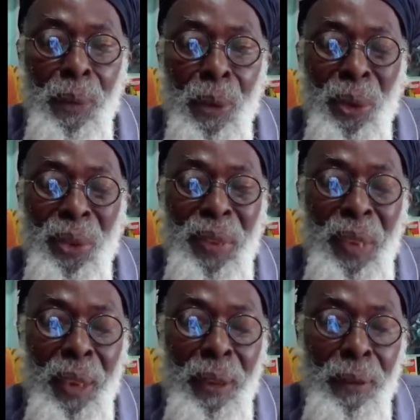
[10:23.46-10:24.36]
how you
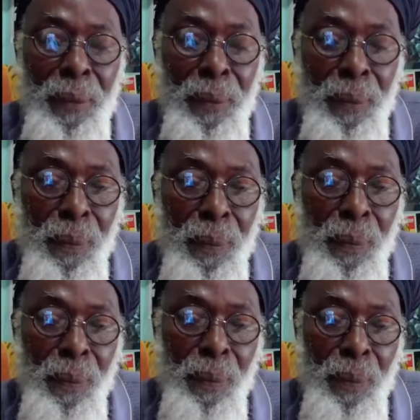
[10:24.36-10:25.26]
stand,
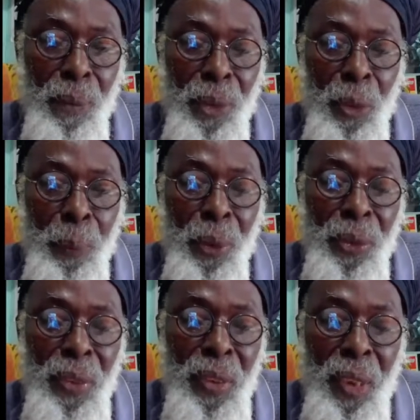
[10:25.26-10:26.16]
what's your
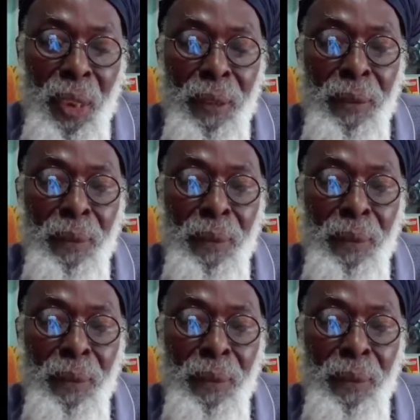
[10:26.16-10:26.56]
position,